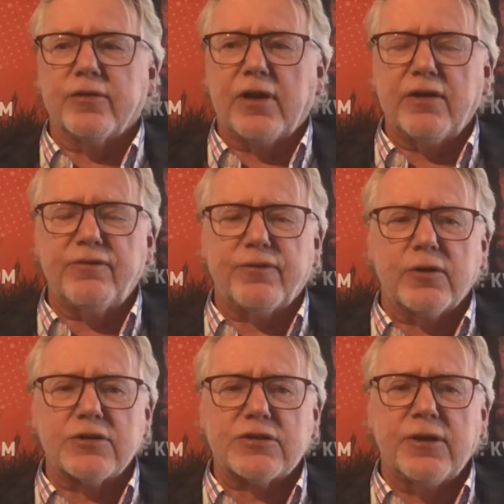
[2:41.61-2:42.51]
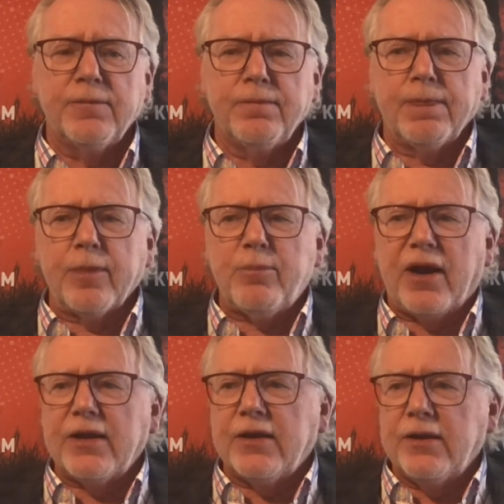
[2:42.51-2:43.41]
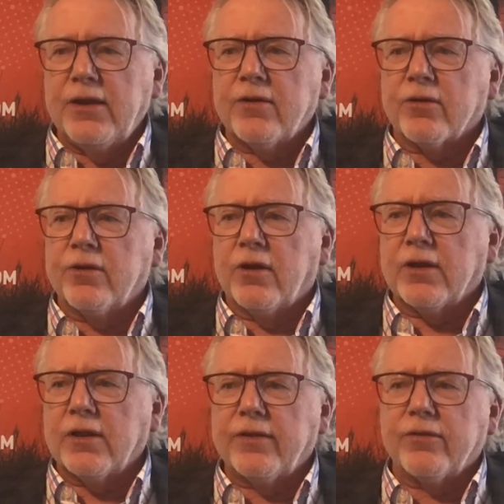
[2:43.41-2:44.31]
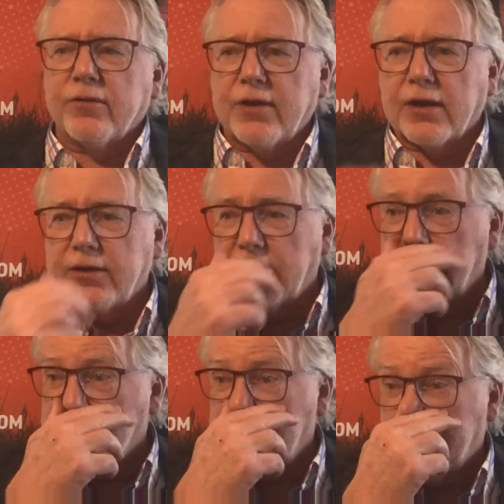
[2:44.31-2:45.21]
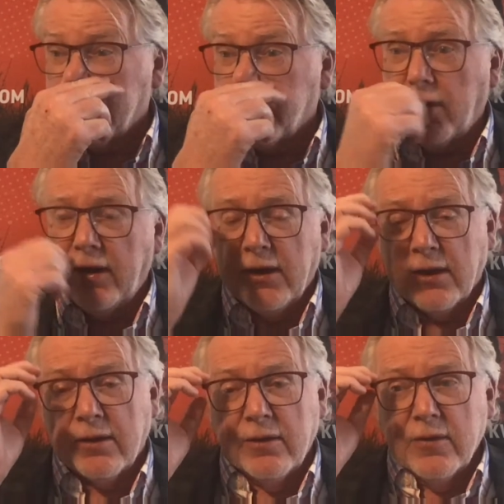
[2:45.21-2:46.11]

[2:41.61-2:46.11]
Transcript: And I first pioneered non lethal technology for training